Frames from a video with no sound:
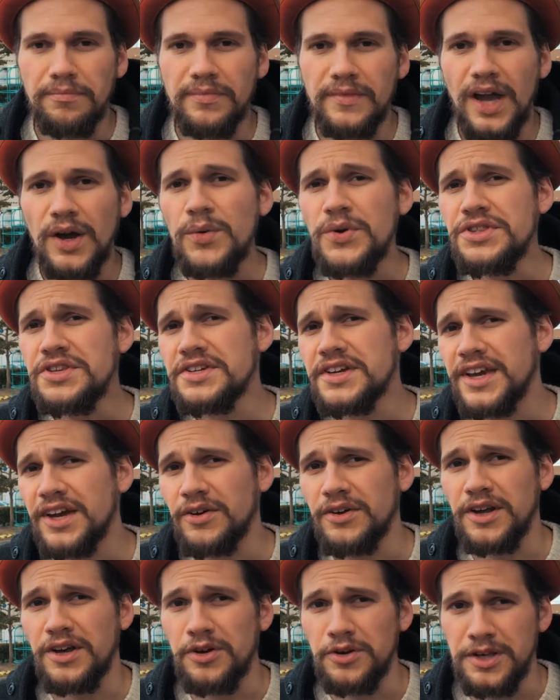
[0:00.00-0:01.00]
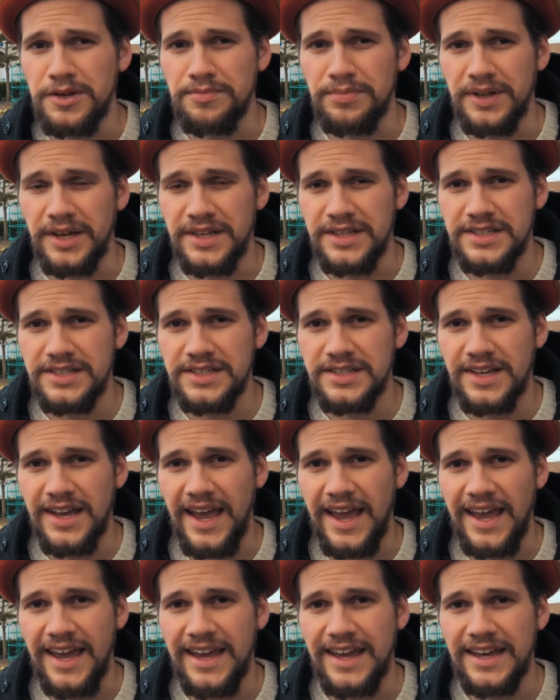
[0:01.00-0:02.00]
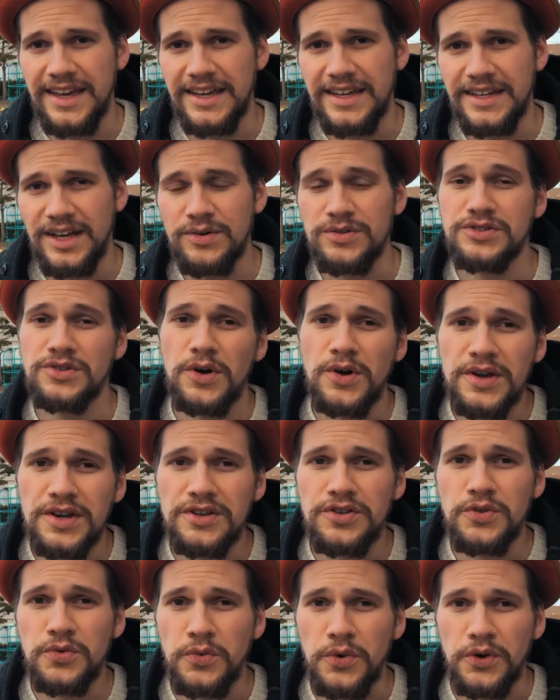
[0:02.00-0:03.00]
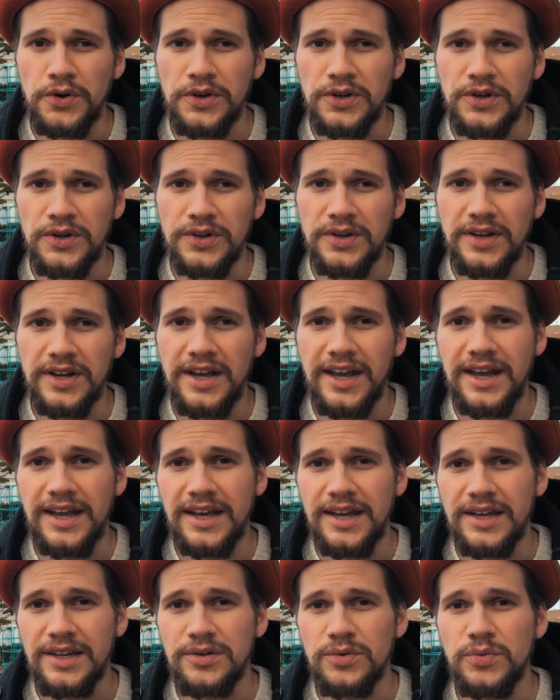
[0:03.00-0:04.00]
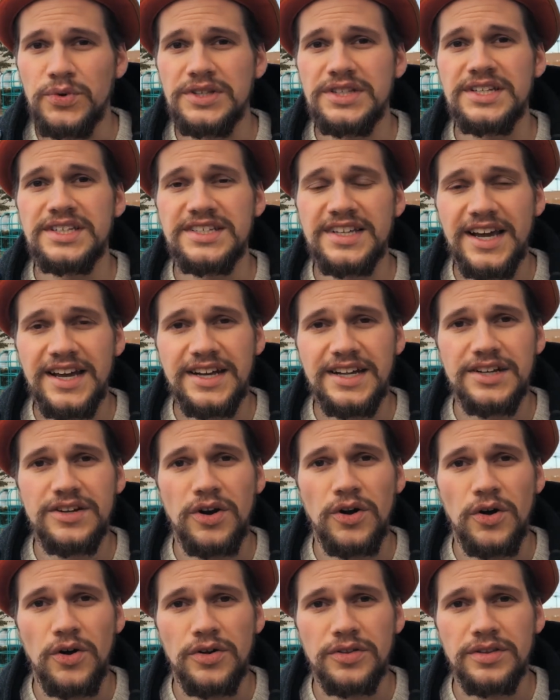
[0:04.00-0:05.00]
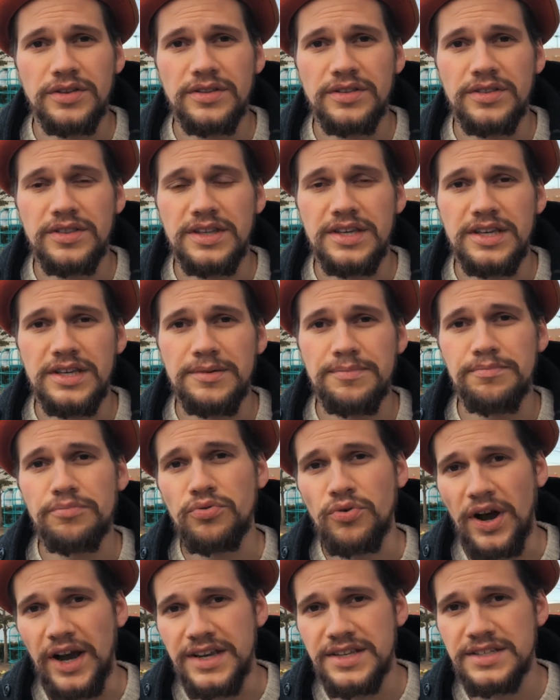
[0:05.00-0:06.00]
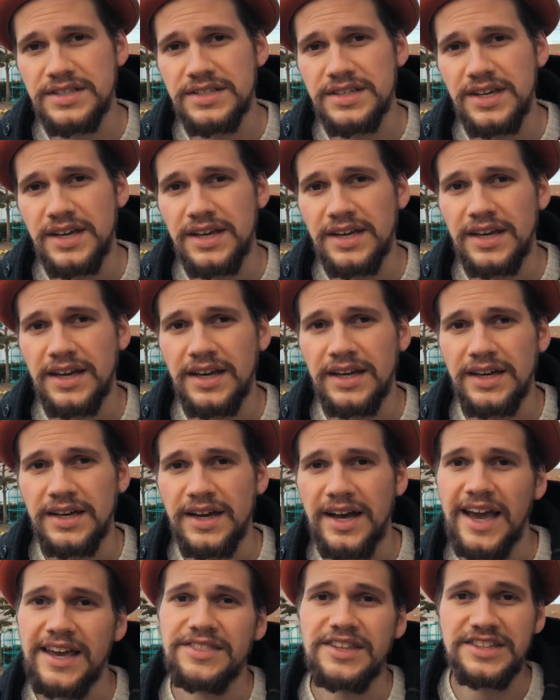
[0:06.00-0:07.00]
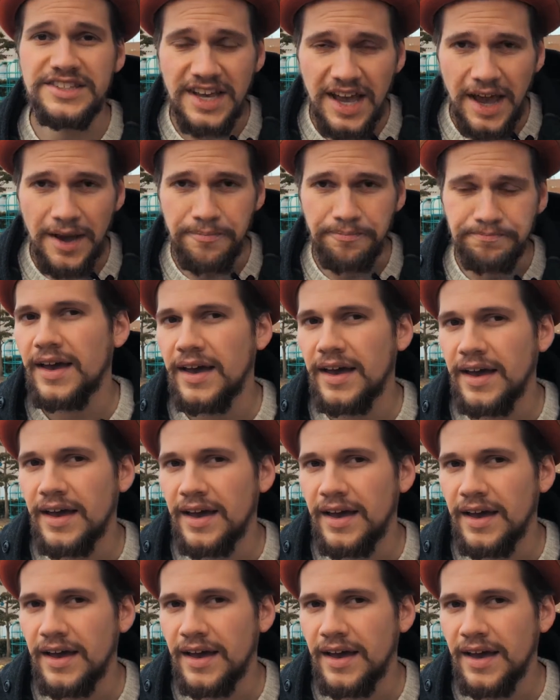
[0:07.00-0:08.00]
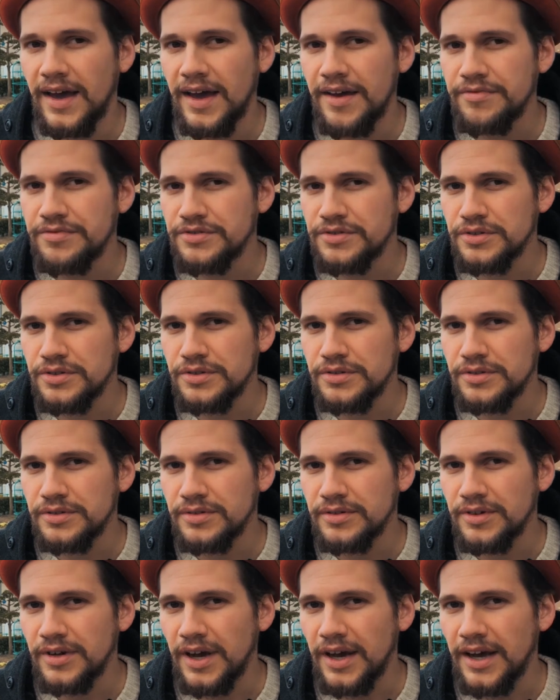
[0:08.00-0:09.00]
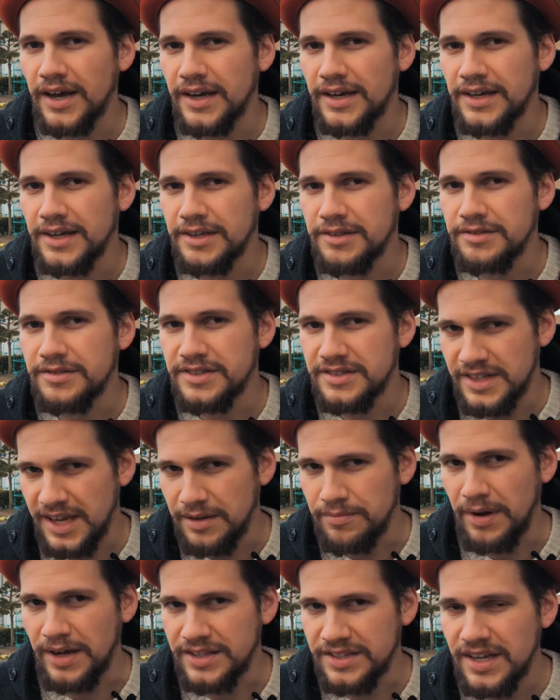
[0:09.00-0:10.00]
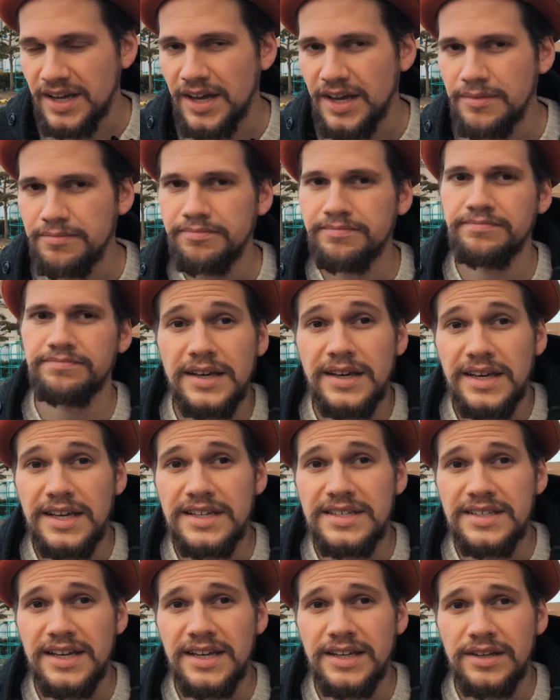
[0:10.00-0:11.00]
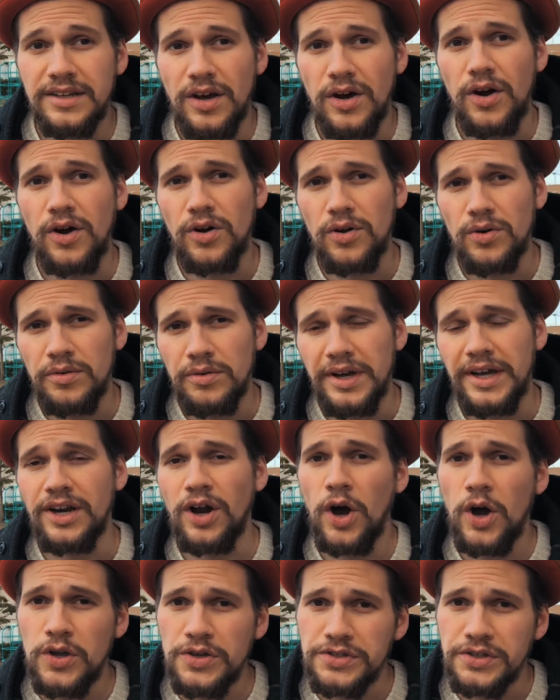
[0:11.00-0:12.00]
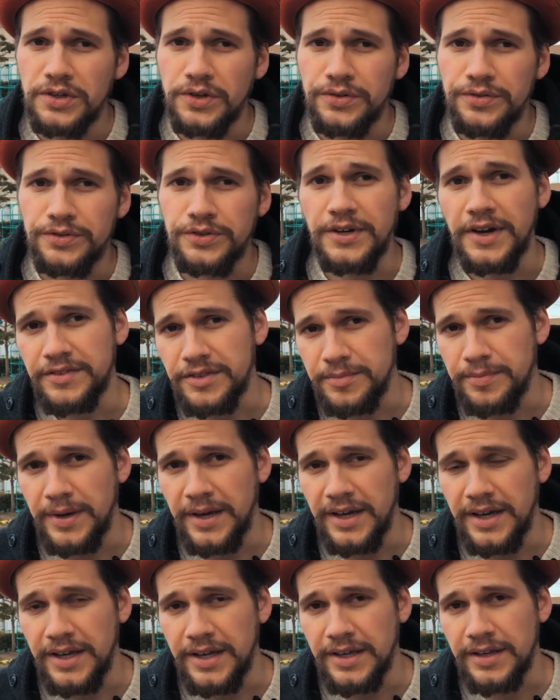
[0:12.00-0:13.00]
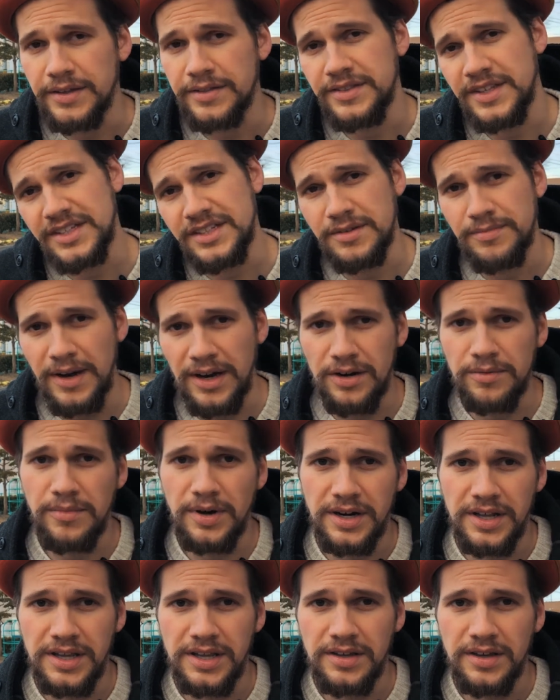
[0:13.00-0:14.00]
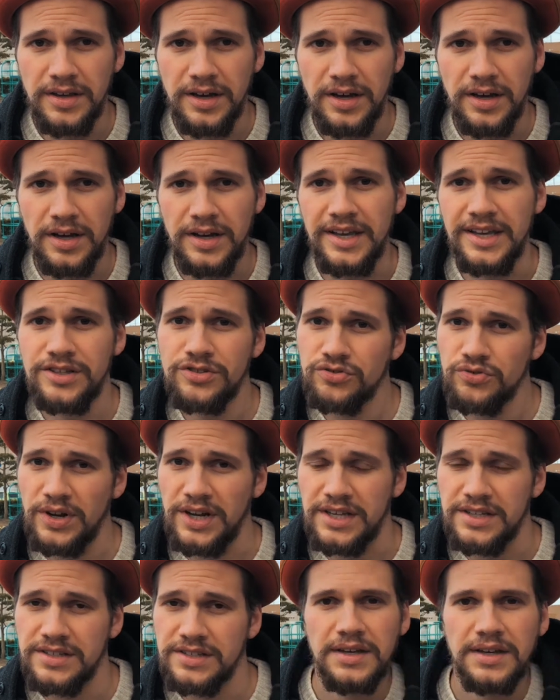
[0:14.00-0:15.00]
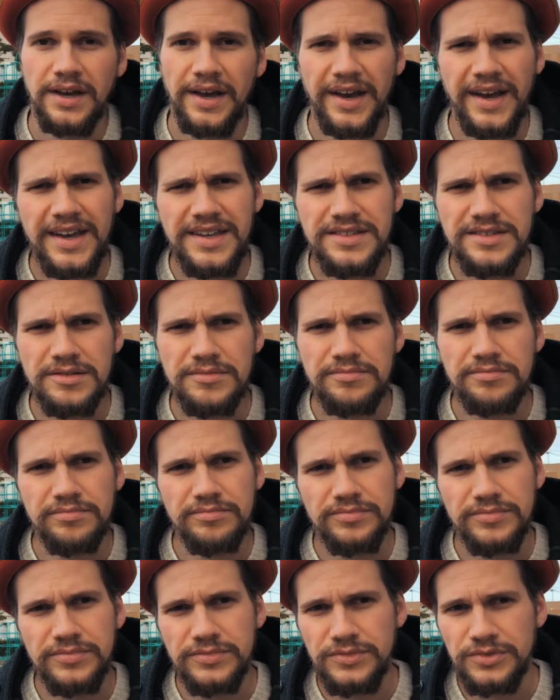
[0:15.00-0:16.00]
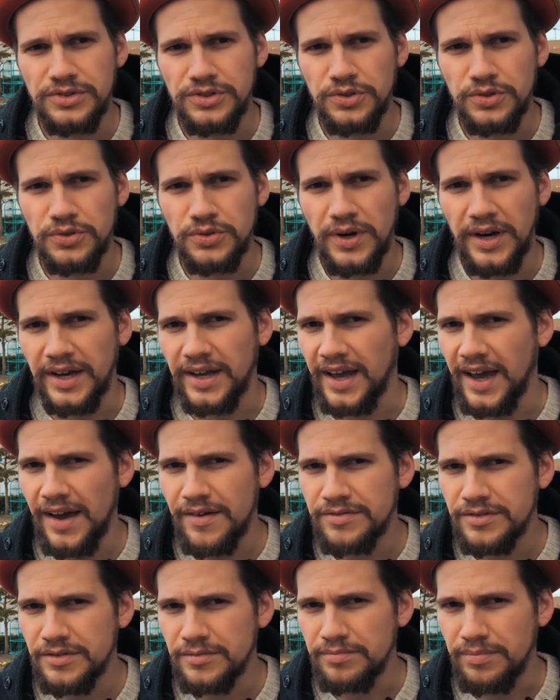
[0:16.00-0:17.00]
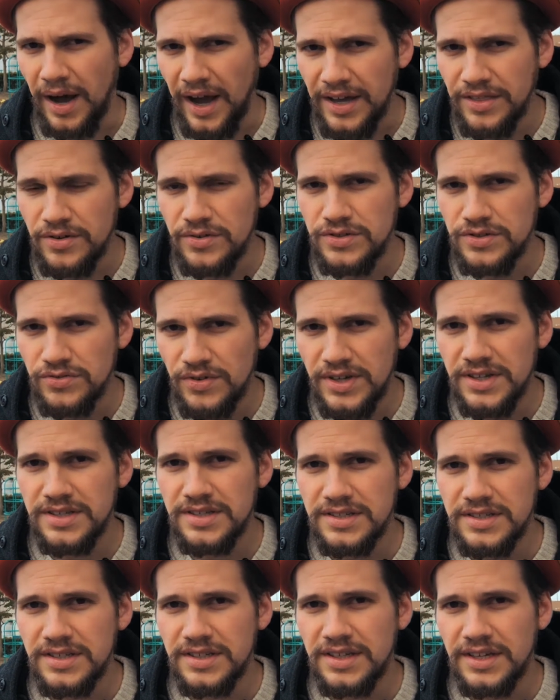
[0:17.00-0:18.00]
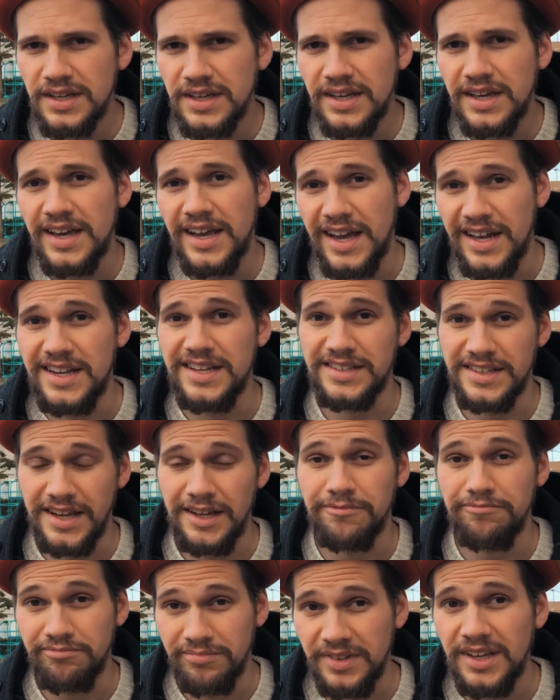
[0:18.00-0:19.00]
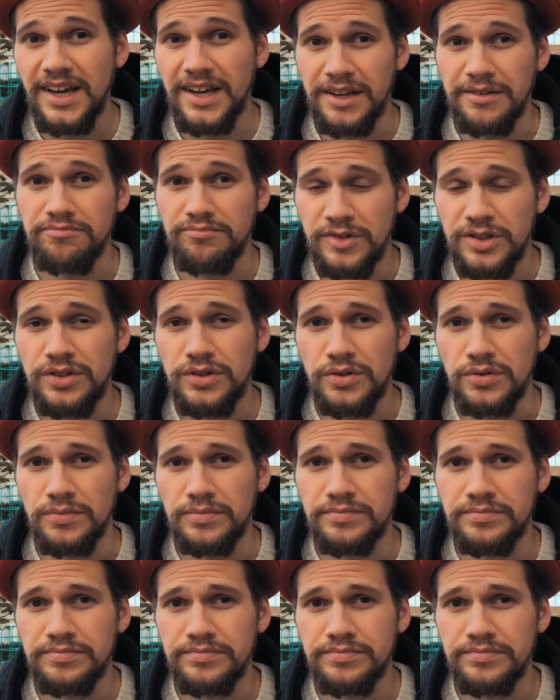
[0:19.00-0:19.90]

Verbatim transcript: I went to a karaoke place and I was talking to the worker, and we decided on the price uh, and the time. After I said my time, he said, Oh, and also you have to pay this amount of money uh, in drinks. I asked him, Do I have to buy those drinks? And he said, Yeah, you do.